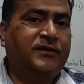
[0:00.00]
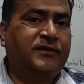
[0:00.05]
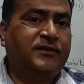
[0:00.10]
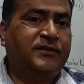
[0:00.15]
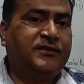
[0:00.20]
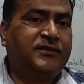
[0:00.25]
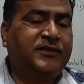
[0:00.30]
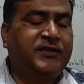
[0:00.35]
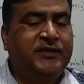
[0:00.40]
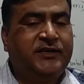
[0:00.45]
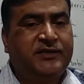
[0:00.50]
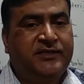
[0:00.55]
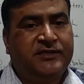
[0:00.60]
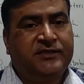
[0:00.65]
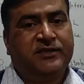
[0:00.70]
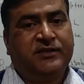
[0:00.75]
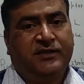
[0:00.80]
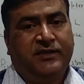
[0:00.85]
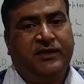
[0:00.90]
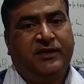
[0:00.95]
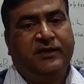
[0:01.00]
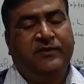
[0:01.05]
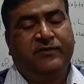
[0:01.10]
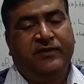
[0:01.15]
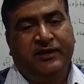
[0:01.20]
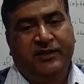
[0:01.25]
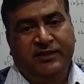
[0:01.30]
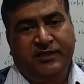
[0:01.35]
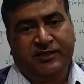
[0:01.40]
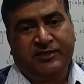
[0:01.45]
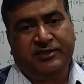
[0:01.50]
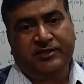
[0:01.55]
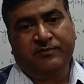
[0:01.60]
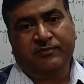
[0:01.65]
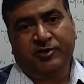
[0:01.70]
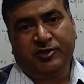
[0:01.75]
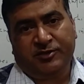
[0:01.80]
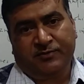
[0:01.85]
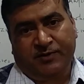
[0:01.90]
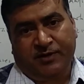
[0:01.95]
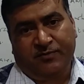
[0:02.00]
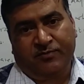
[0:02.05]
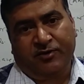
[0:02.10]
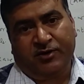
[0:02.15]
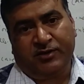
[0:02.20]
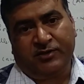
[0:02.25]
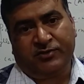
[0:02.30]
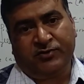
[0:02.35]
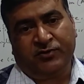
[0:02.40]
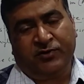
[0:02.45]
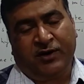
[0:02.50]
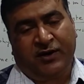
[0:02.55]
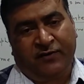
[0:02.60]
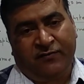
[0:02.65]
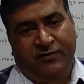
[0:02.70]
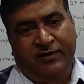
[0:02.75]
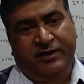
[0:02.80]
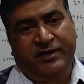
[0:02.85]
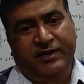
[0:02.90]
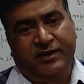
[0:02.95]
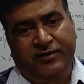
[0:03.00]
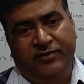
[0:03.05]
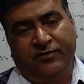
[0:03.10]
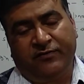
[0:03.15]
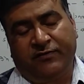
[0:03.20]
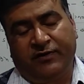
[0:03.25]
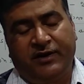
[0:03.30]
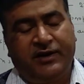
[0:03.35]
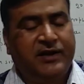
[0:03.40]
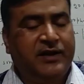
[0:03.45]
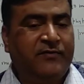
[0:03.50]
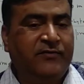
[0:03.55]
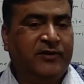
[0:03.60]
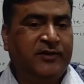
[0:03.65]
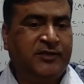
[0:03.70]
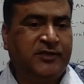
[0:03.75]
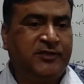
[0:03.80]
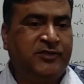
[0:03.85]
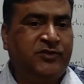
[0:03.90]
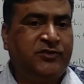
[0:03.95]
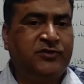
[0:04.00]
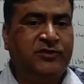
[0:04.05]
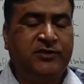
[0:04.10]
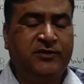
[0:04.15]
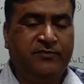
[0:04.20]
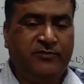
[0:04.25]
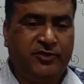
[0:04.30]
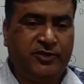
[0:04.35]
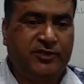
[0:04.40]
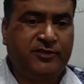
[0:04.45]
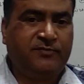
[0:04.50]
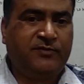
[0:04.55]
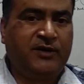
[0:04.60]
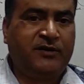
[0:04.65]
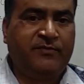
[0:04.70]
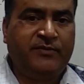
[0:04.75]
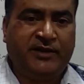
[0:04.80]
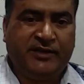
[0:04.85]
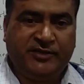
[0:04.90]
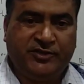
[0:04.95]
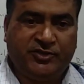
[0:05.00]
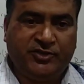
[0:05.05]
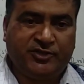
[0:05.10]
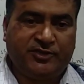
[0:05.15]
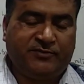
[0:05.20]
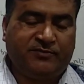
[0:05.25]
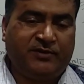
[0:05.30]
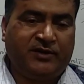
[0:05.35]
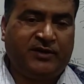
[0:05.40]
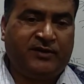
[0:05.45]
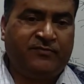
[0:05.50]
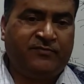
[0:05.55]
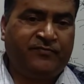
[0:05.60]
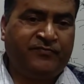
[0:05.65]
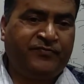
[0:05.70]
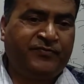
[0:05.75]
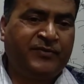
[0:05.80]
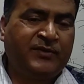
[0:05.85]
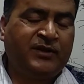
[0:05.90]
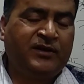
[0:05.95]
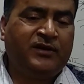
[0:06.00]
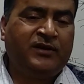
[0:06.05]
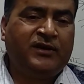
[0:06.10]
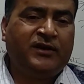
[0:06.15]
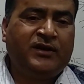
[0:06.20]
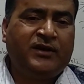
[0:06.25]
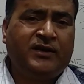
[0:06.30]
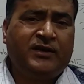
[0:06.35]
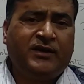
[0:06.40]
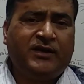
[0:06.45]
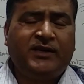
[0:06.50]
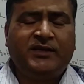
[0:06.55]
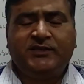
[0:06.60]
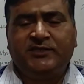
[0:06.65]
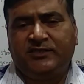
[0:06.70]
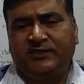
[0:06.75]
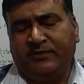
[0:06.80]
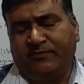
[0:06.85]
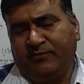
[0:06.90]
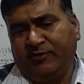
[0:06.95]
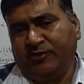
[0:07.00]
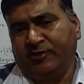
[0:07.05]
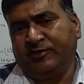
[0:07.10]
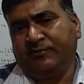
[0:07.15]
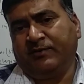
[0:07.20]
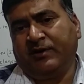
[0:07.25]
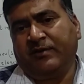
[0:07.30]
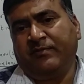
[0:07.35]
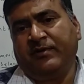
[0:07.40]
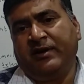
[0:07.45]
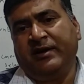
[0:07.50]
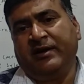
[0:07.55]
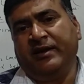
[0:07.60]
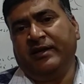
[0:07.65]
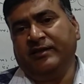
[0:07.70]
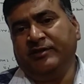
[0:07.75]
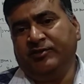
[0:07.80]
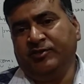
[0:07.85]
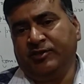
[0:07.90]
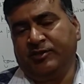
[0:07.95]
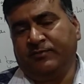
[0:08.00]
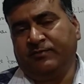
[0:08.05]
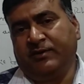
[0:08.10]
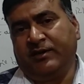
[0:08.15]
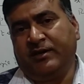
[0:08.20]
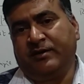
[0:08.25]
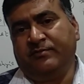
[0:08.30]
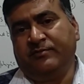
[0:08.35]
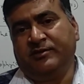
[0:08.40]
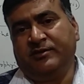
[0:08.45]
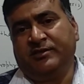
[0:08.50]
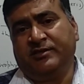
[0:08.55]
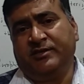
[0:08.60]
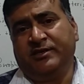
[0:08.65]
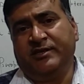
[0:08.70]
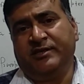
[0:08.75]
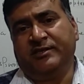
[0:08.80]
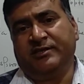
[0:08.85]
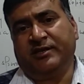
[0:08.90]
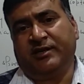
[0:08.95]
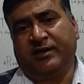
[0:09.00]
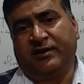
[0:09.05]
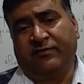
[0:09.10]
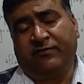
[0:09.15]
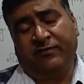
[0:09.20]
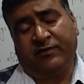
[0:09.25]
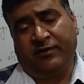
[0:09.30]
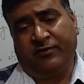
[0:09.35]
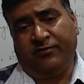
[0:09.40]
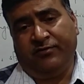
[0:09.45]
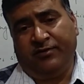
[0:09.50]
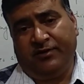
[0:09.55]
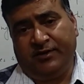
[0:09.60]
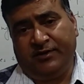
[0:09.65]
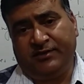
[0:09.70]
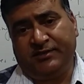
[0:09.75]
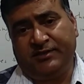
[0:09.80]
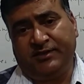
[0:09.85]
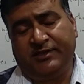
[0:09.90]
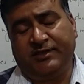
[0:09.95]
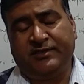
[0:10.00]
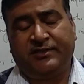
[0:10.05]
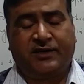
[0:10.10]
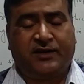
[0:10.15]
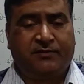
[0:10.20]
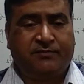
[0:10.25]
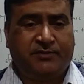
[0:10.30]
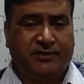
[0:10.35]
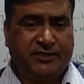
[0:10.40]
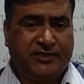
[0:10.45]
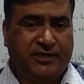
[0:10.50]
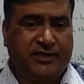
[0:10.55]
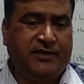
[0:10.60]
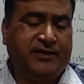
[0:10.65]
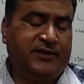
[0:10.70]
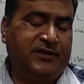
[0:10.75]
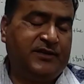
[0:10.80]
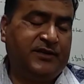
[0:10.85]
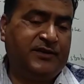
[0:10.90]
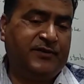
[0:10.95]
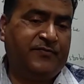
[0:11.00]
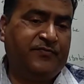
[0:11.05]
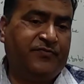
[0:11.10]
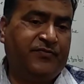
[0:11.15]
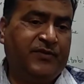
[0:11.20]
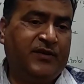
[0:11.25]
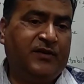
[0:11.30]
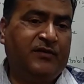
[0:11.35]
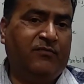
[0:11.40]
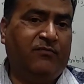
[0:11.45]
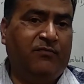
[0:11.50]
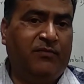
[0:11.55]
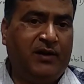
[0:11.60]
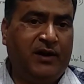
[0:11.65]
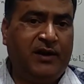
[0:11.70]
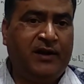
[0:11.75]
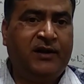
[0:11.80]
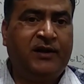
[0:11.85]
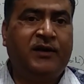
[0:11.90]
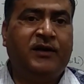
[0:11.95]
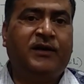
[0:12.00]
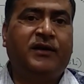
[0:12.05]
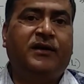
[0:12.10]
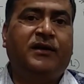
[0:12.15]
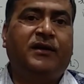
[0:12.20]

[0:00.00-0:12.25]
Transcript: seeds, even in the gymnosperm also. After pteridophyte, I will teach you gymnosperm, angiosperm. In gymnosperm and angiosperm, seeds are found, seeds are present. But